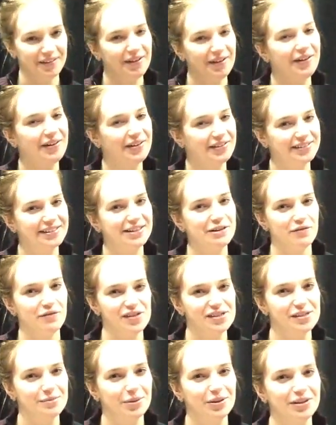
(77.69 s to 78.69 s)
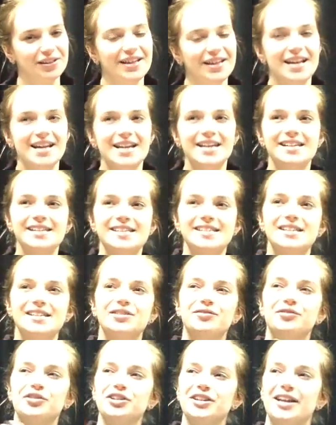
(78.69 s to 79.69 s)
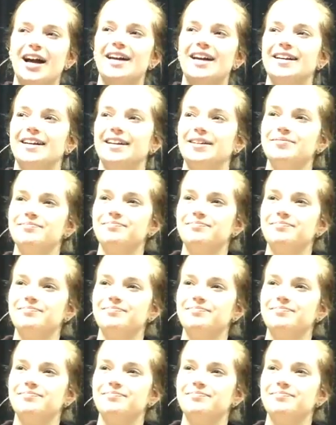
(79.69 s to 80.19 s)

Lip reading: hardly visible silver lining.